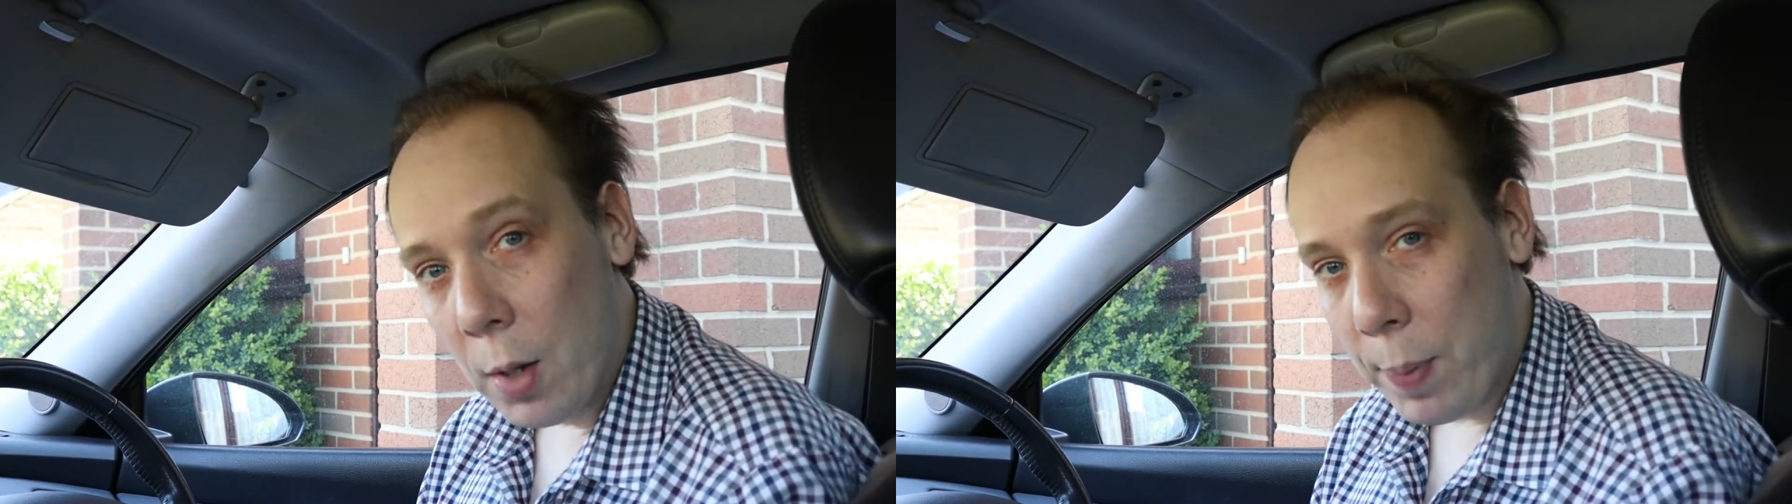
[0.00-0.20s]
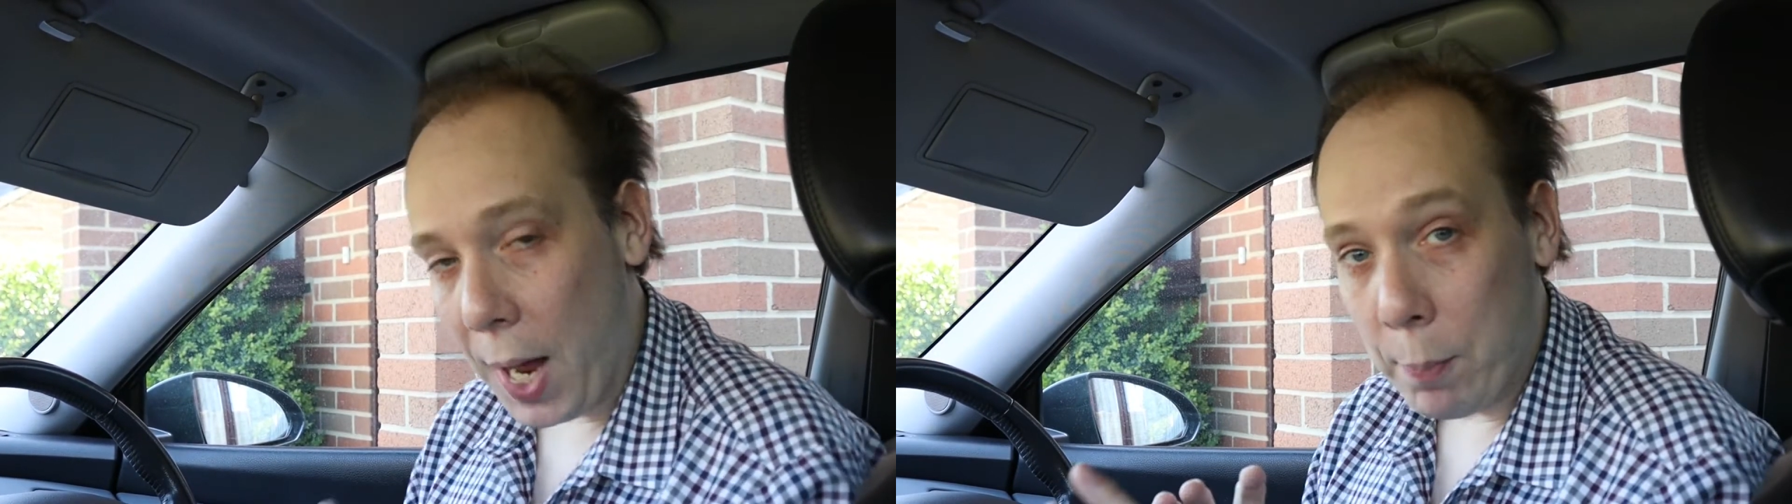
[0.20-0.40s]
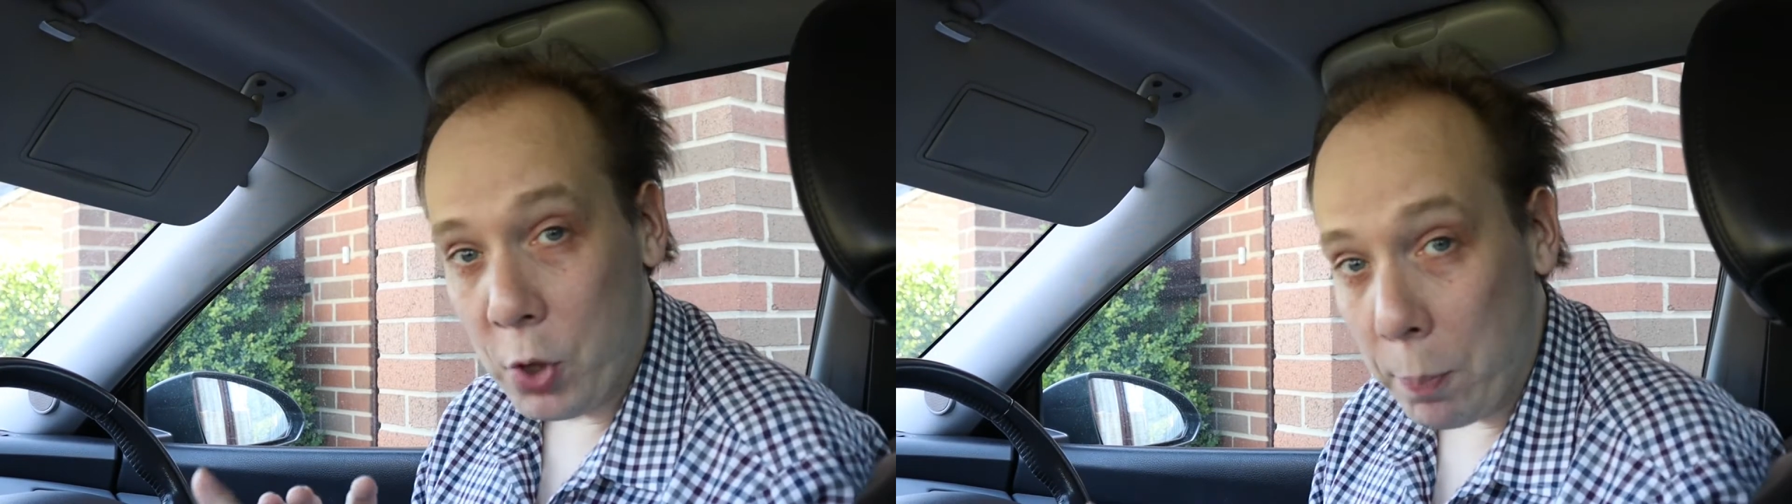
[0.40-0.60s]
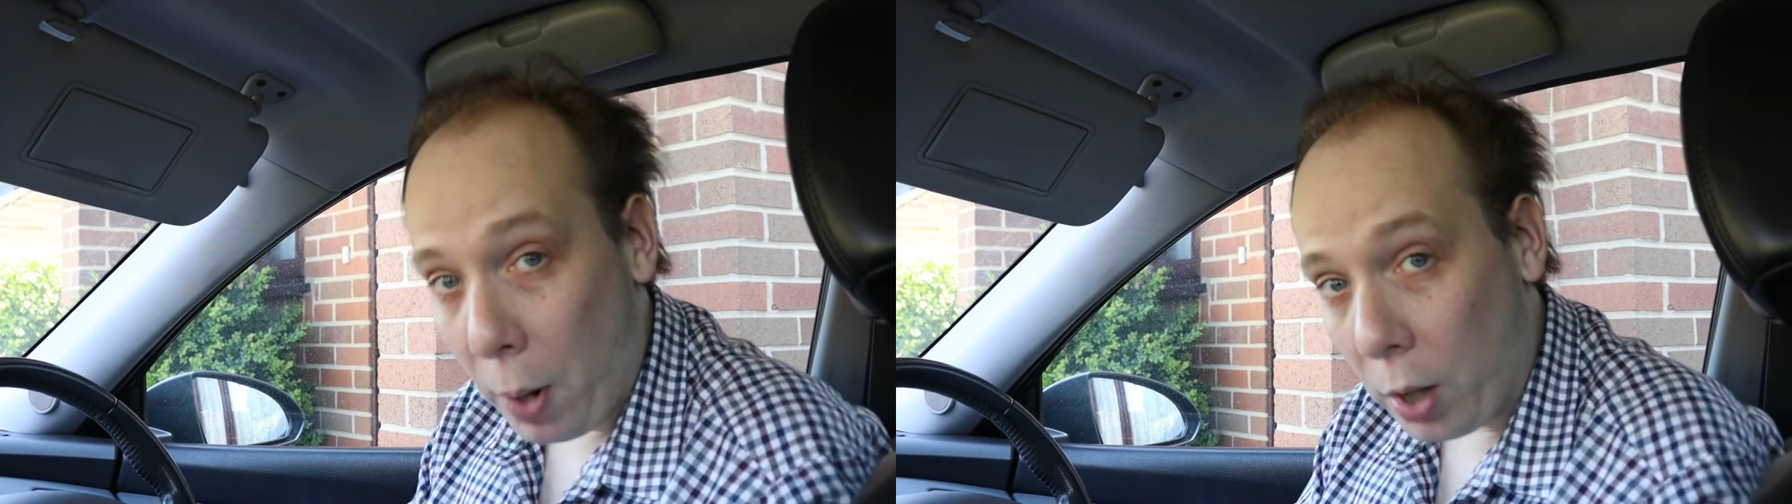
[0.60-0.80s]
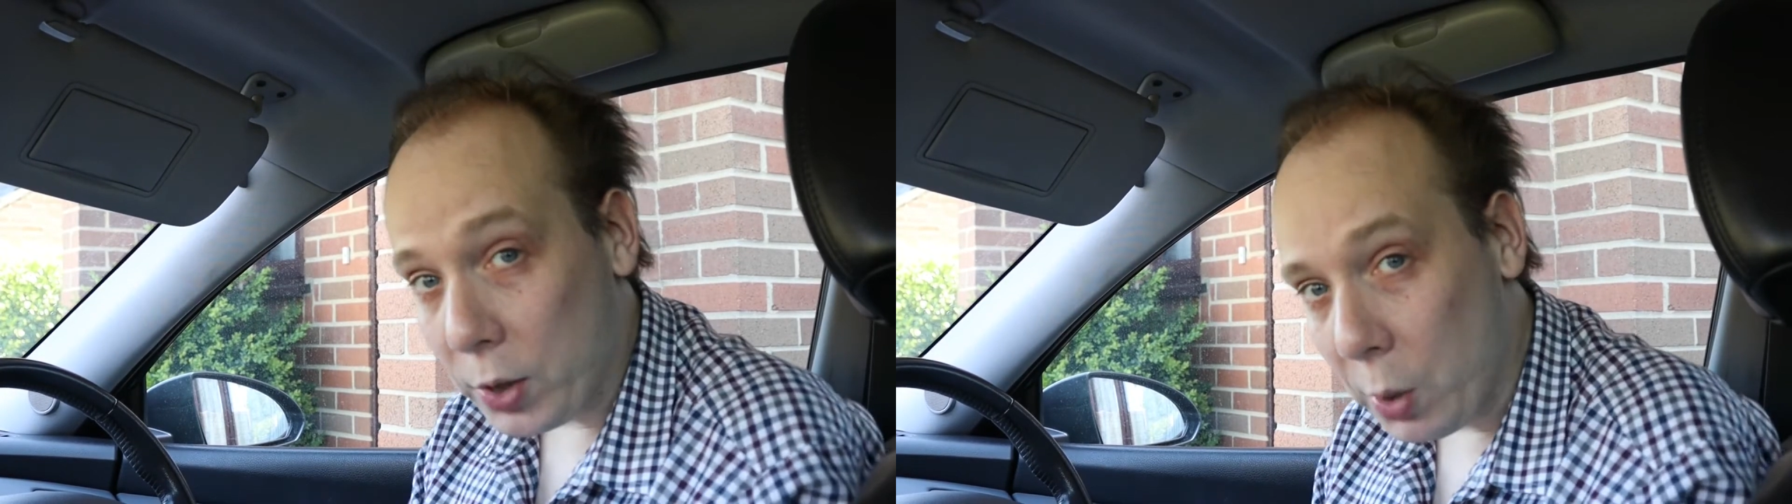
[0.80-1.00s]
Perhaps you're
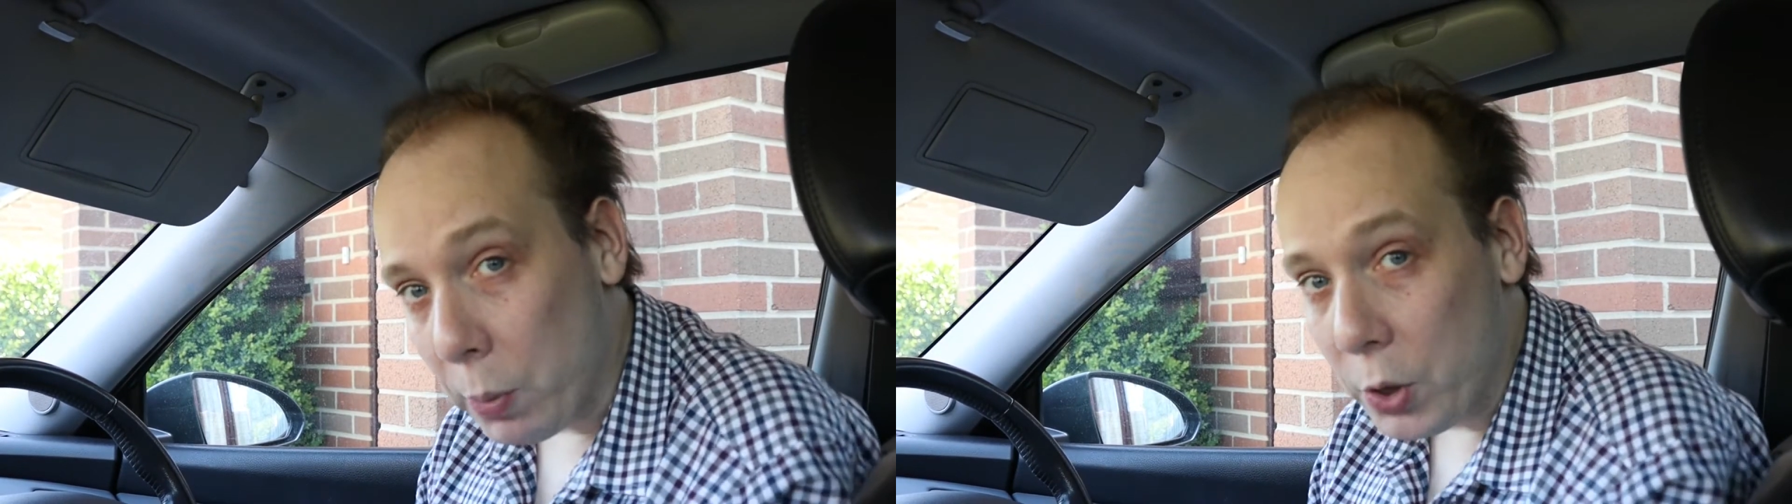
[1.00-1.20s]
parked somewhere